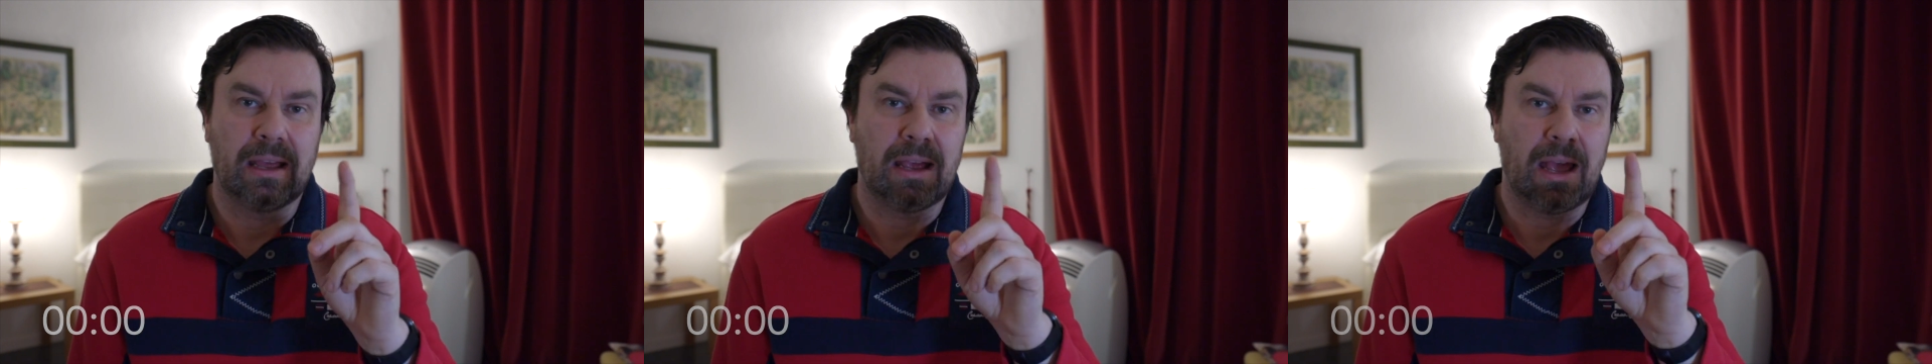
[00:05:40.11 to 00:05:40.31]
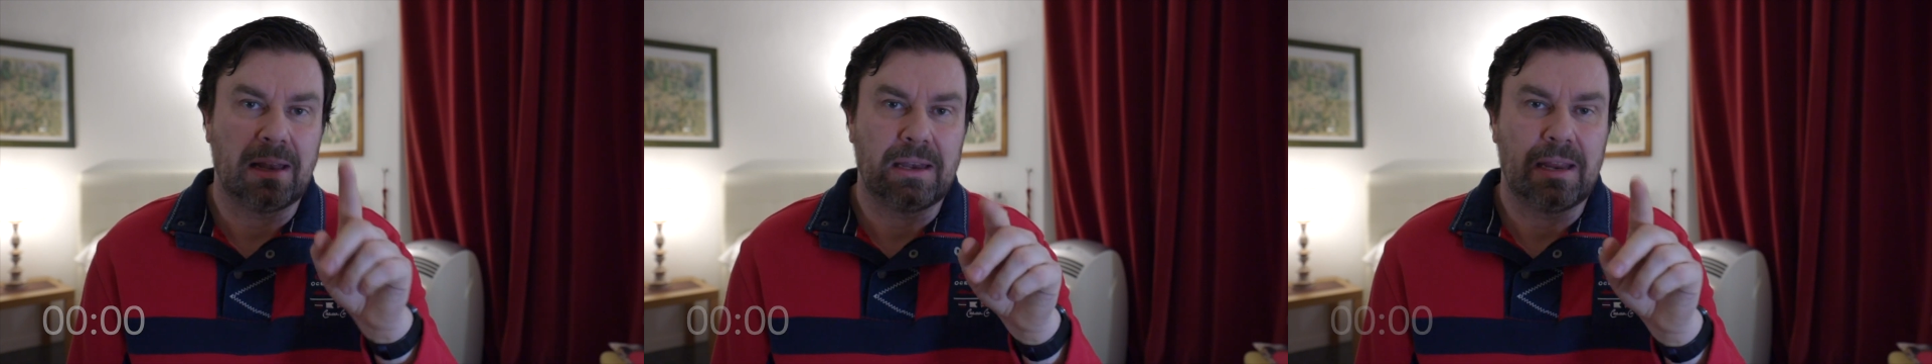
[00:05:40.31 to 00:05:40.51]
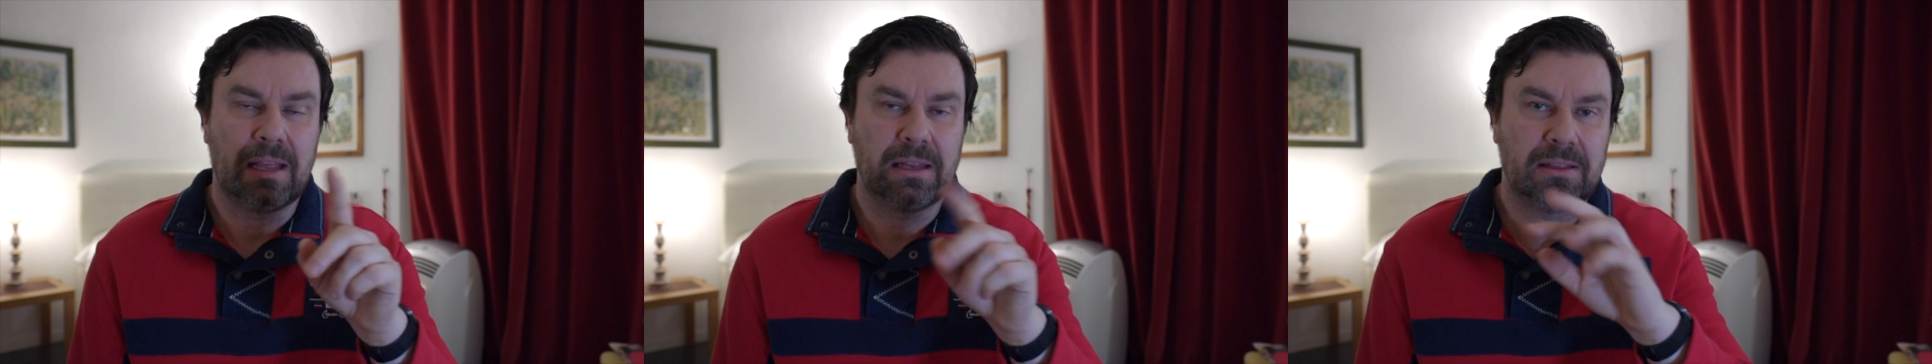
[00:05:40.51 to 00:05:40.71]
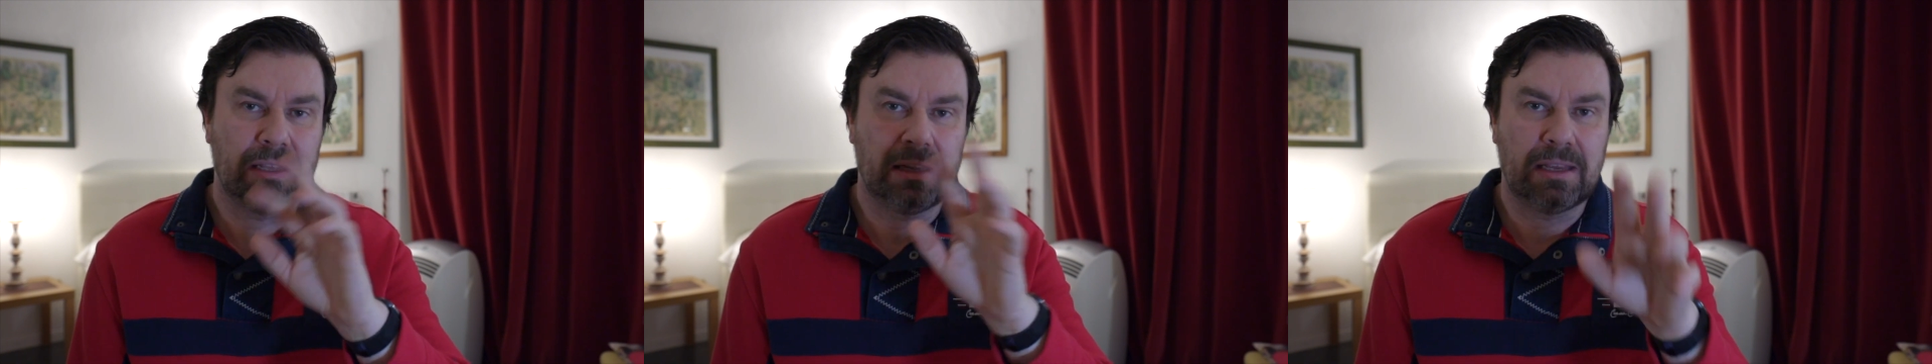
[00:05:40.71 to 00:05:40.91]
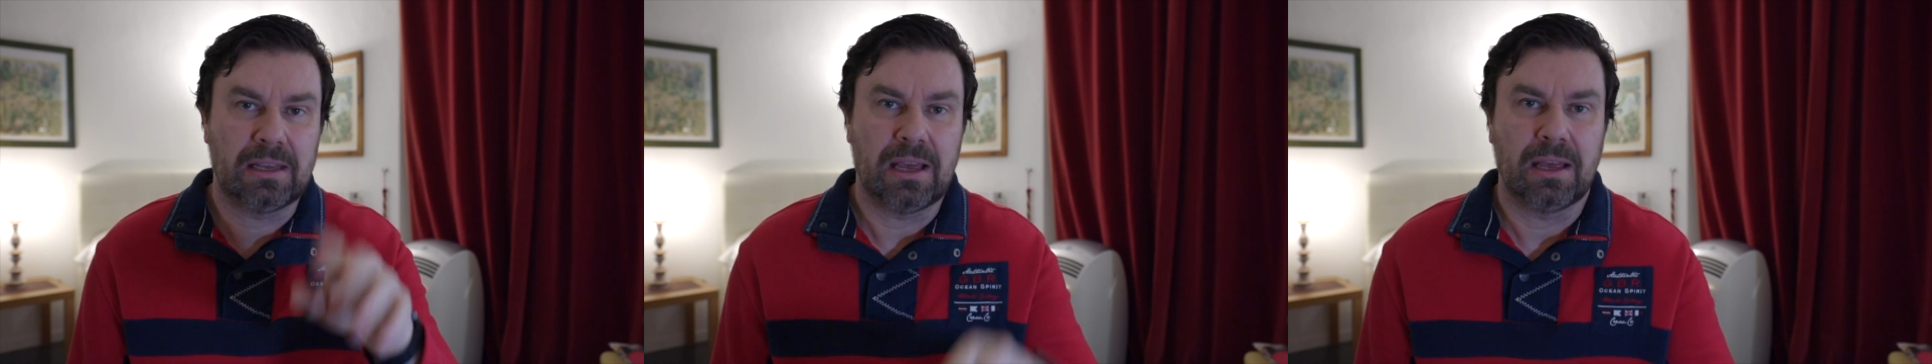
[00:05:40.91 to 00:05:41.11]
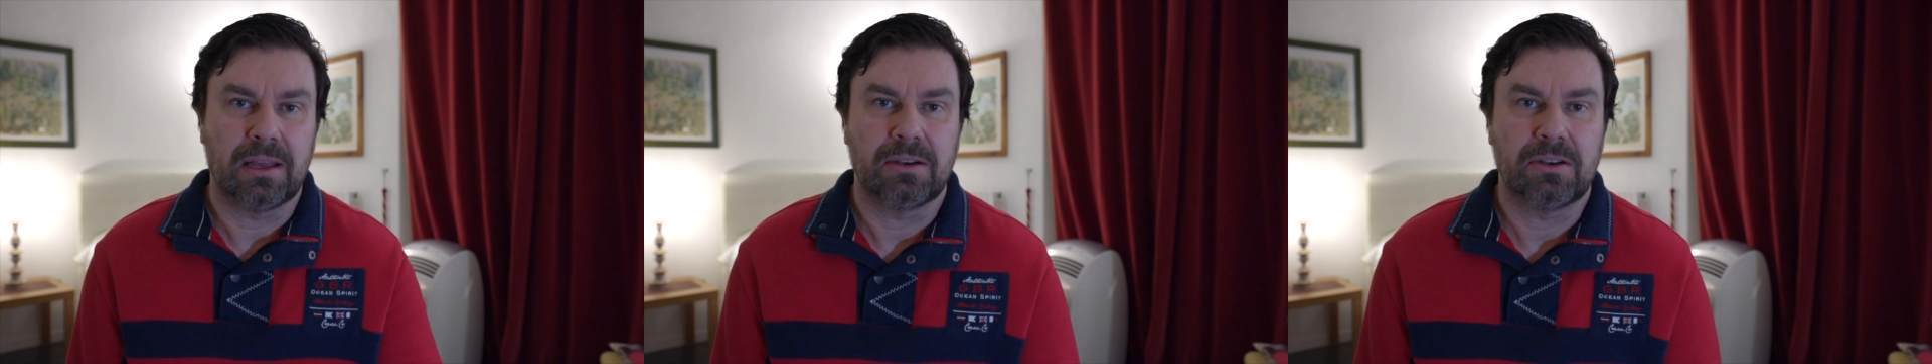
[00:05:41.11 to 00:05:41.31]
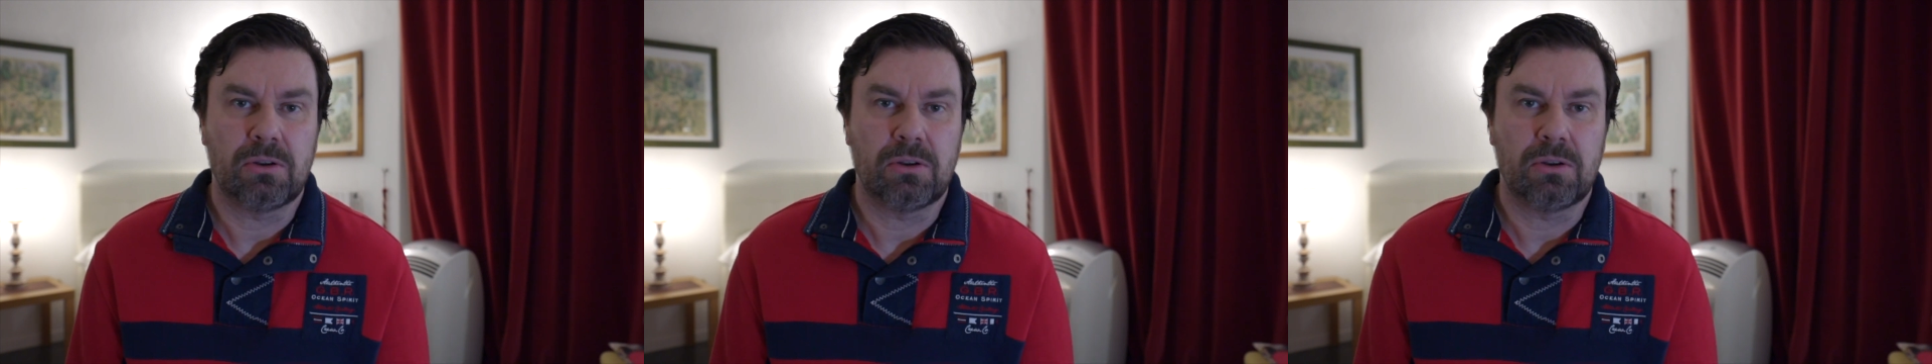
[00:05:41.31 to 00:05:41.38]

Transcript: and hit the uh,